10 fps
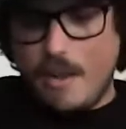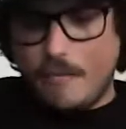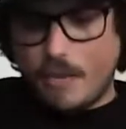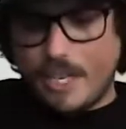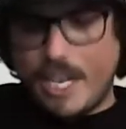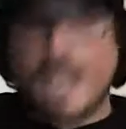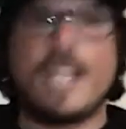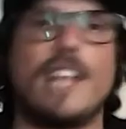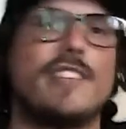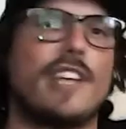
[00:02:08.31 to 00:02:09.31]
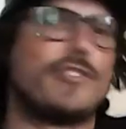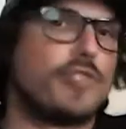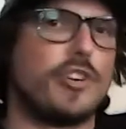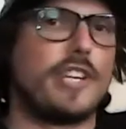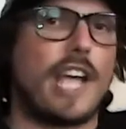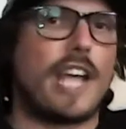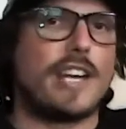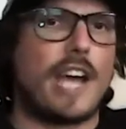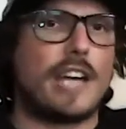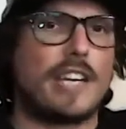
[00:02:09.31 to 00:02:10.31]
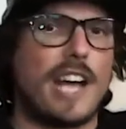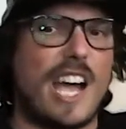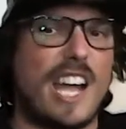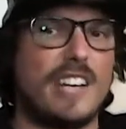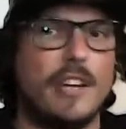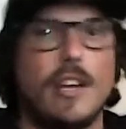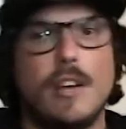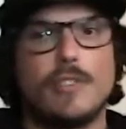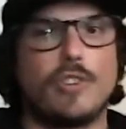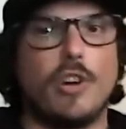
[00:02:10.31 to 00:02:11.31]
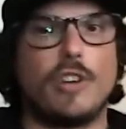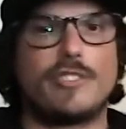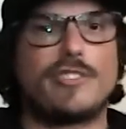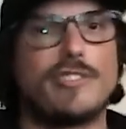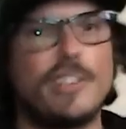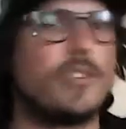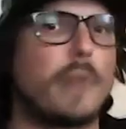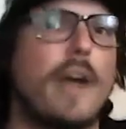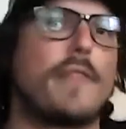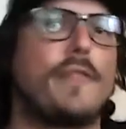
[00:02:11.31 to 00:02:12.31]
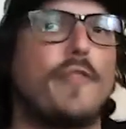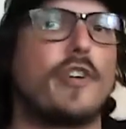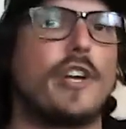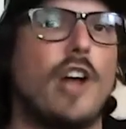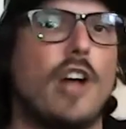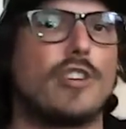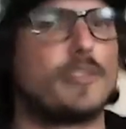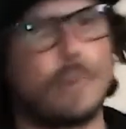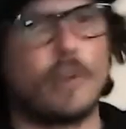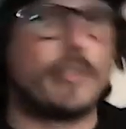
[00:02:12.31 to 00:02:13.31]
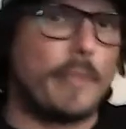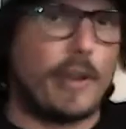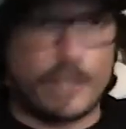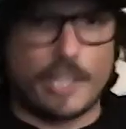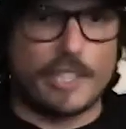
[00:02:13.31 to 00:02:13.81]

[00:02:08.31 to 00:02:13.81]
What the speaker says: For Canadians, it's $38.99. So it's still around $40, both American and